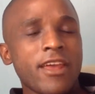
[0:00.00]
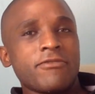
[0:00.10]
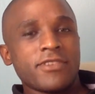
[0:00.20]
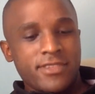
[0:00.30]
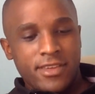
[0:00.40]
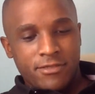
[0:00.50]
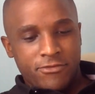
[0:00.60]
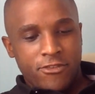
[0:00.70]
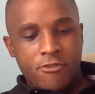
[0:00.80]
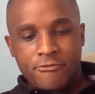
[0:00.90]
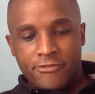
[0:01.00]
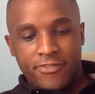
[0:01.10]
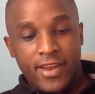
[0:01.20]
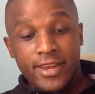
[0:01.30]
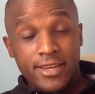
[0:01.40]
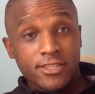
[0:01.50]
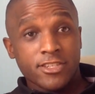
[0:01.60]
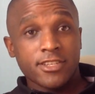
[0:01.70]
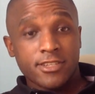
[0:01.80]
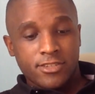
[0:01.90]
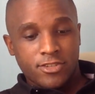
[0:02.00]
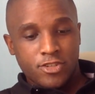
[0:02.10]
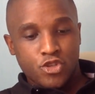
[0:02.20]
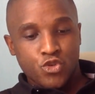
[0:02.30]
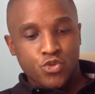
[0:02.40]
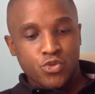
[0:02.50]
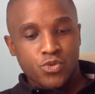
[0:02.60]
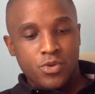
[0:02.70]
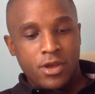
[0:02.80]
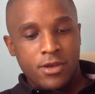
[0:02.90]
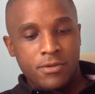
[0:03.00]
everything from finances to